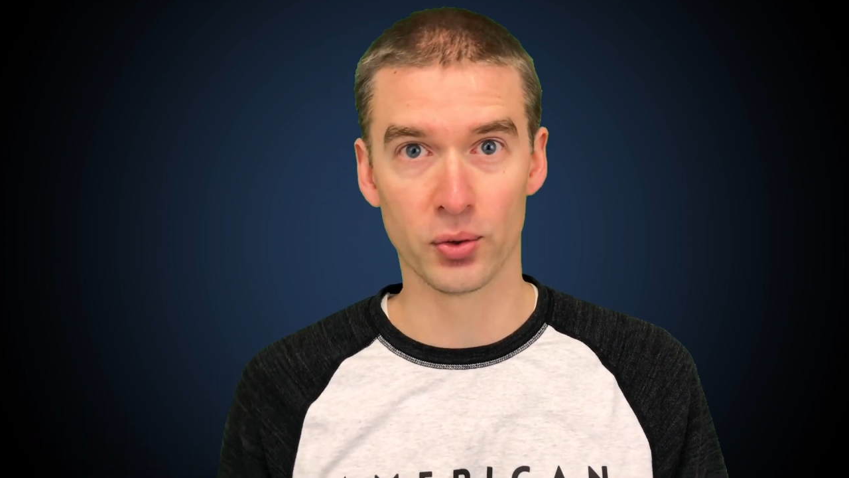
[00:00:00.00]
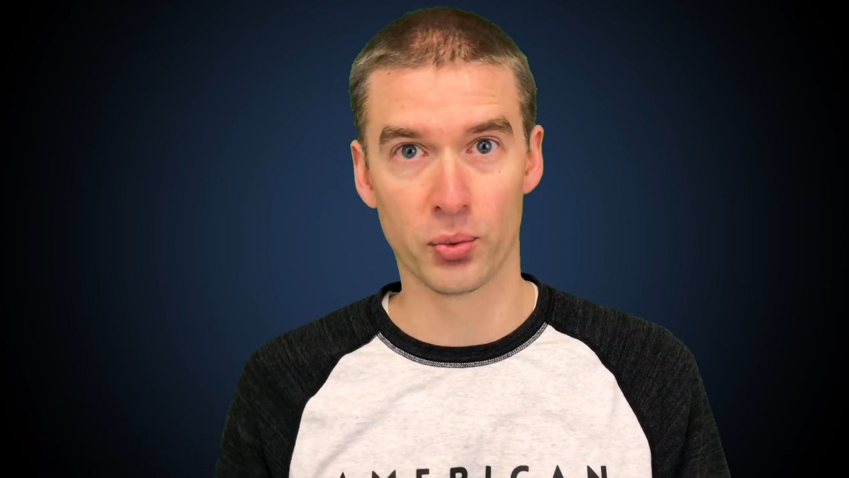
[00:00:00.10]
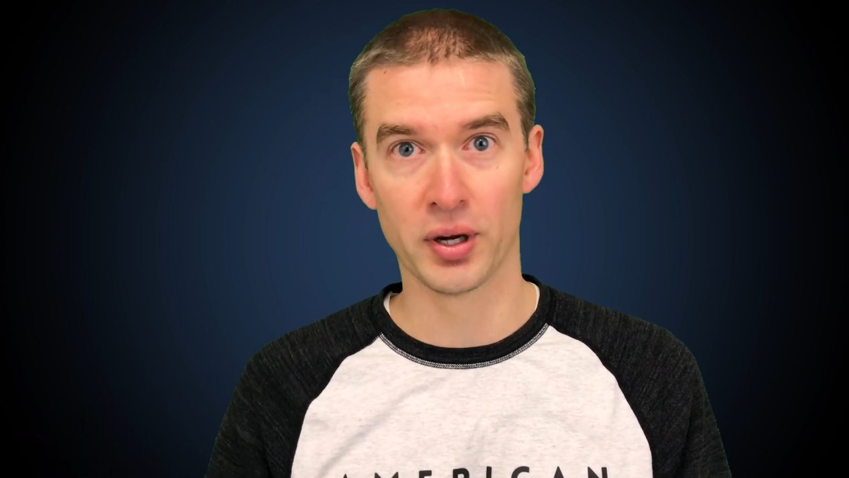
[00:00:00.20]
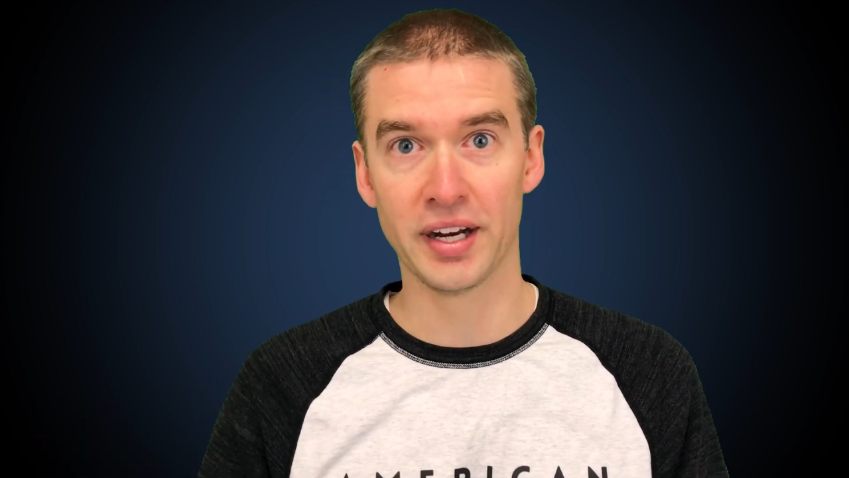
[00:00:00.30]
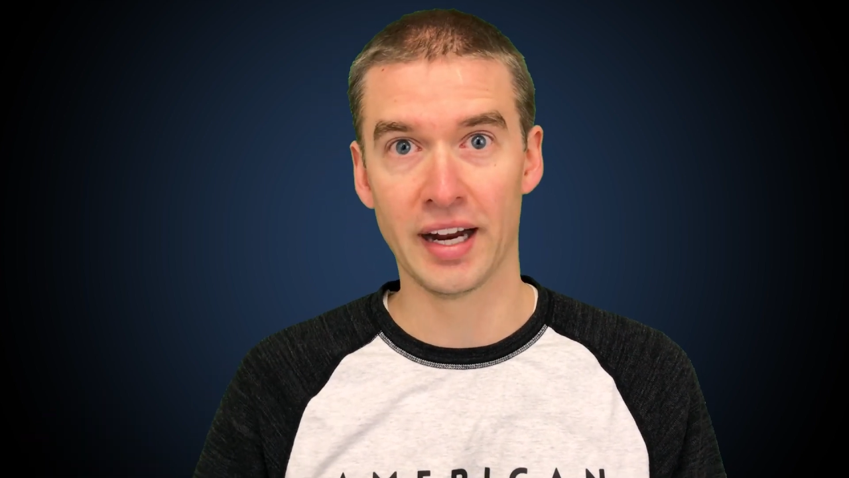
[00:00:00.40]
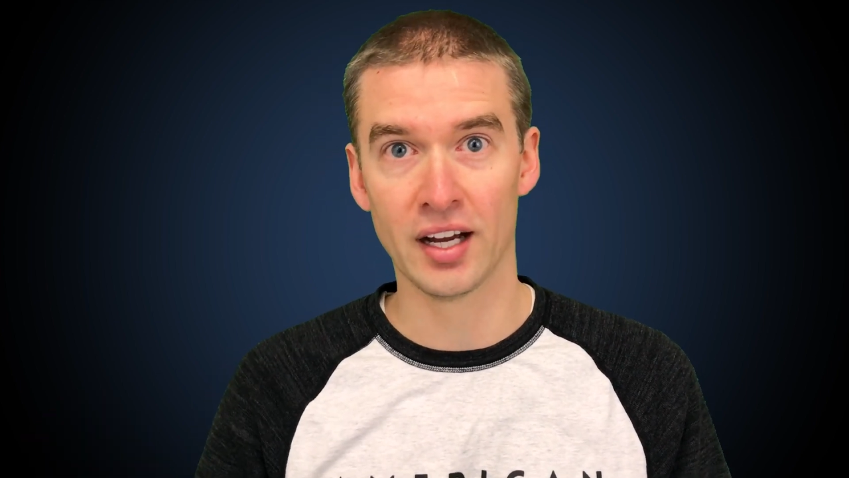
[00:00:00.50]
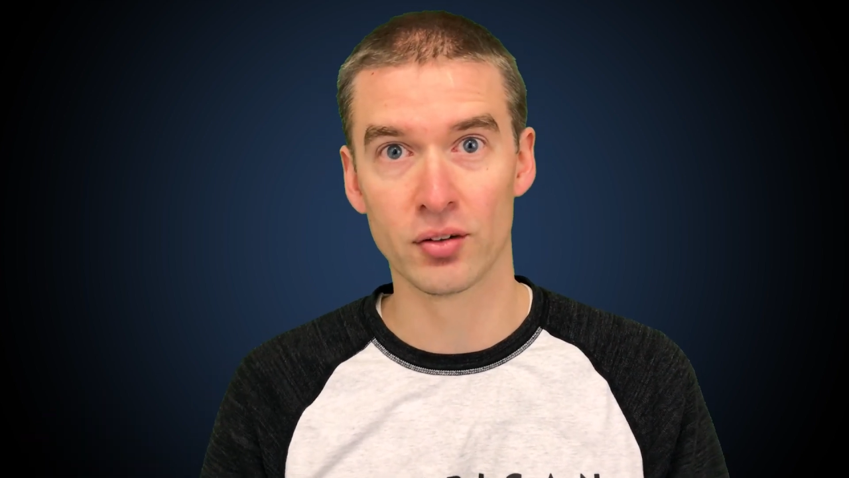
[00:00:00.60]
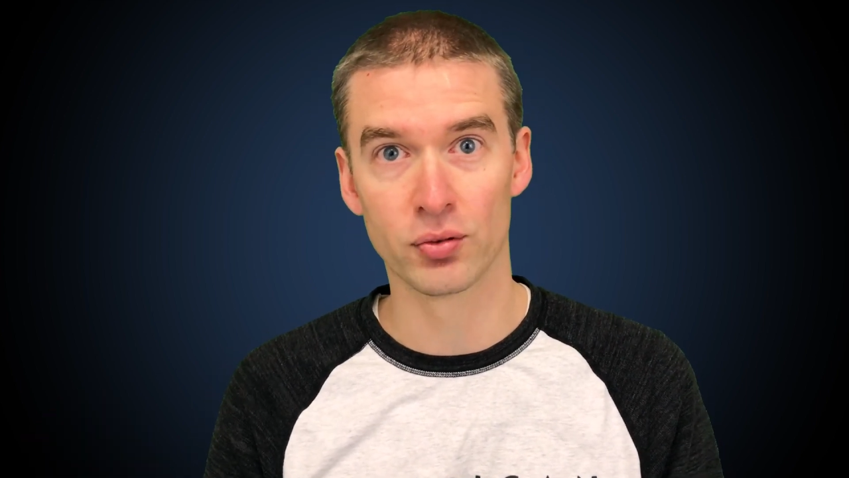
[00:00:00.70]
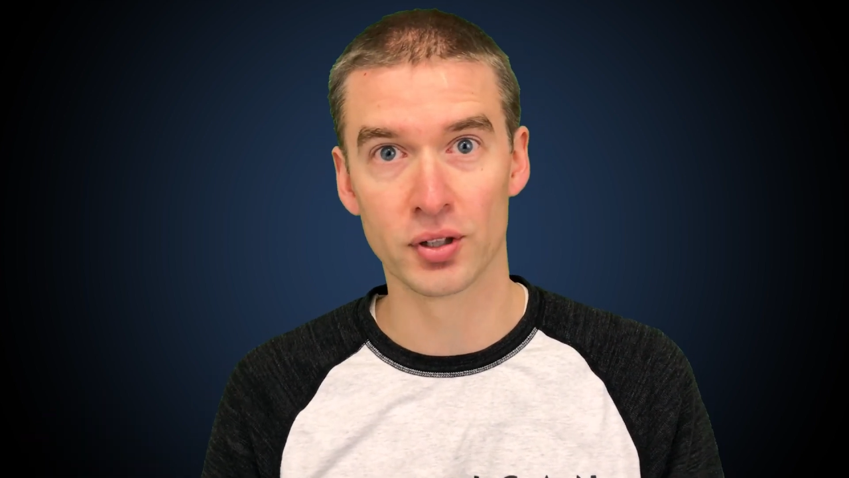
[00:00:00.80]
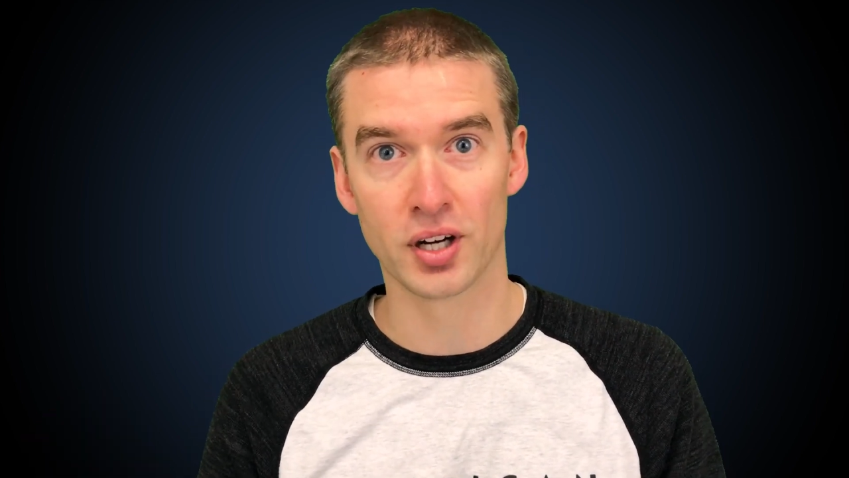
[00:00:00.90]
with one
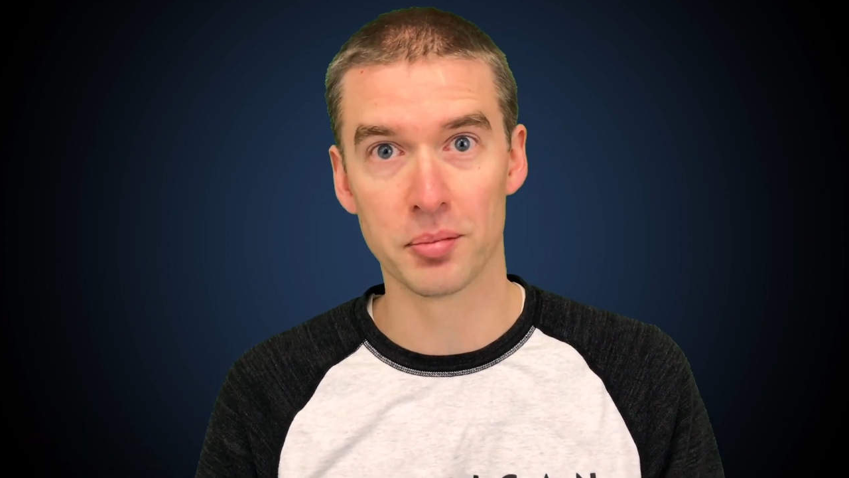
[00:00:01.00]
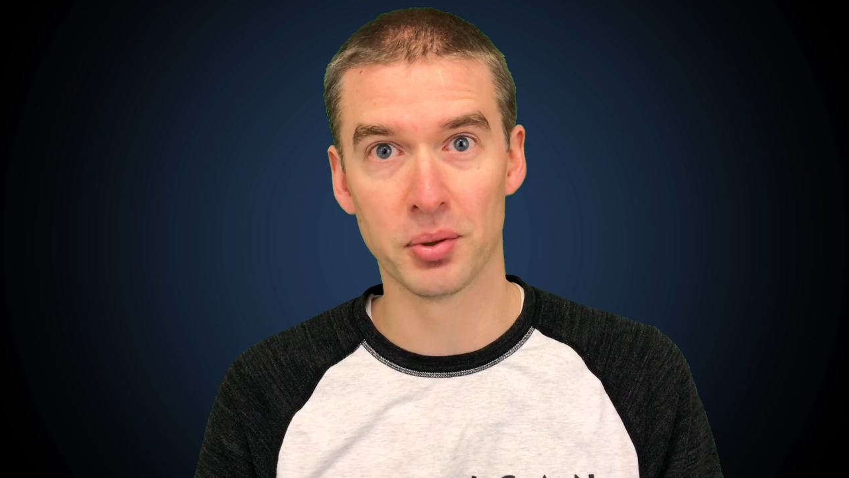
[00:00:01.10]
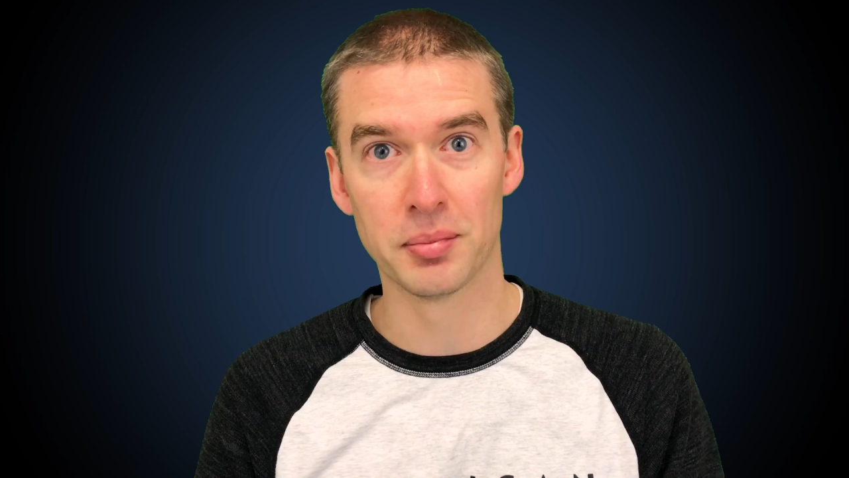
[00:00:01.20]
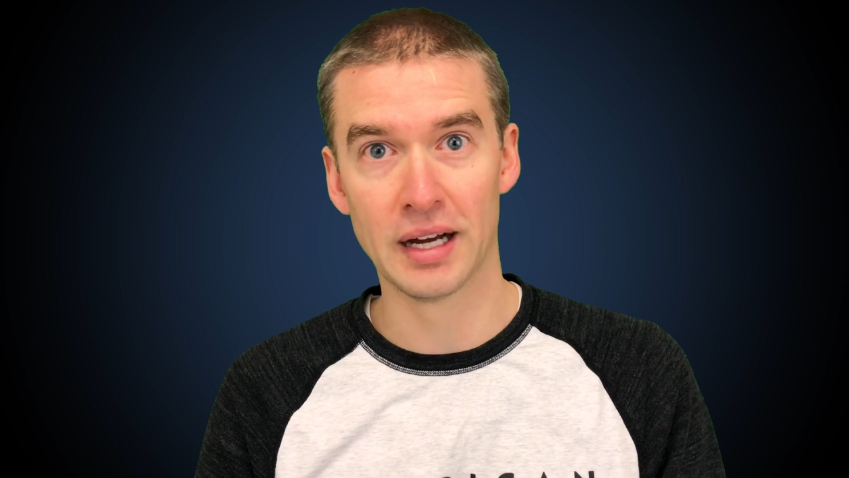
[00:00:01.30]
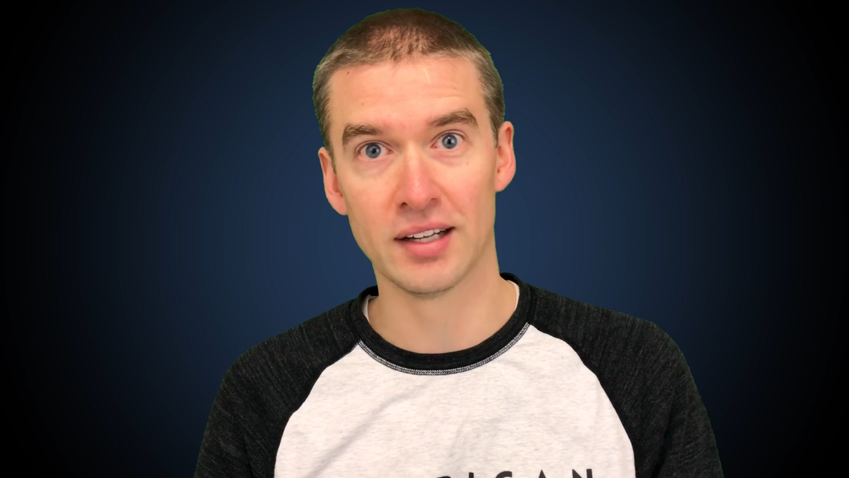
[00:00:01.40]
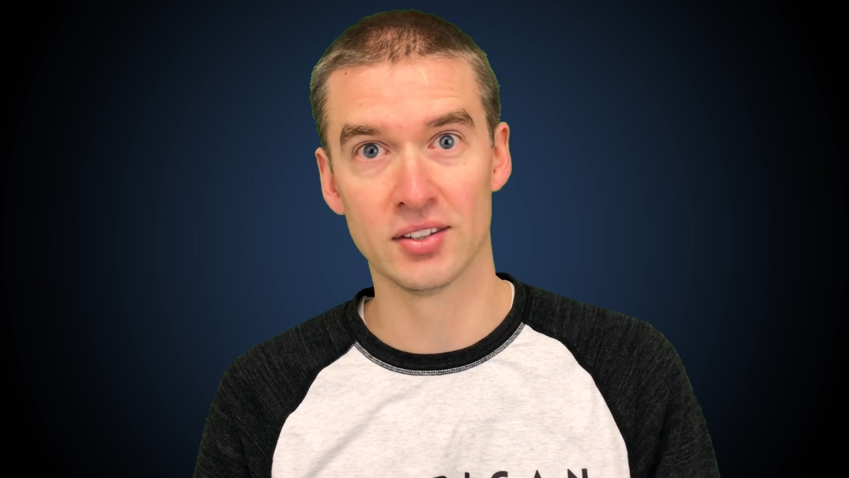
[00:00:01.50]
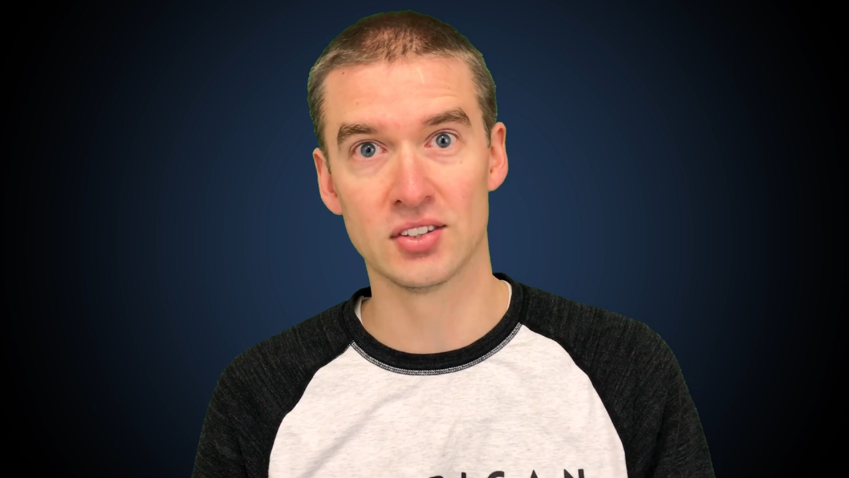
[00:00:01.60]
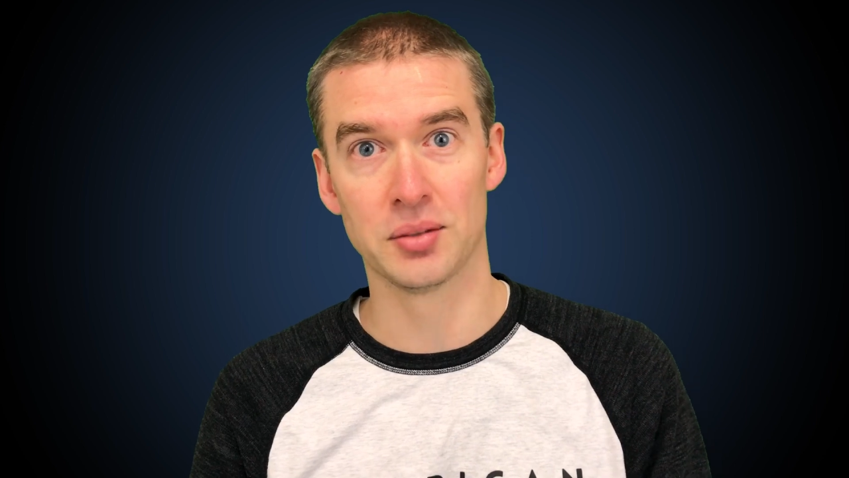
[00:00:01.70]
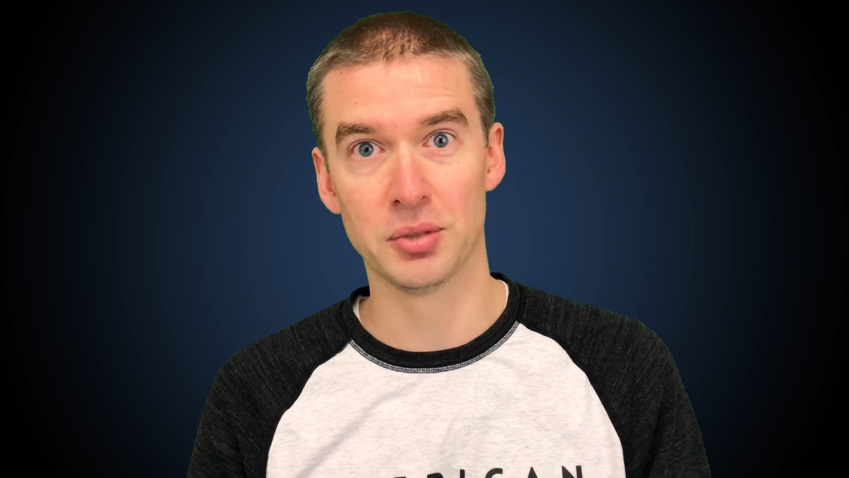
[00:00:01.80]
hand for a couple miles.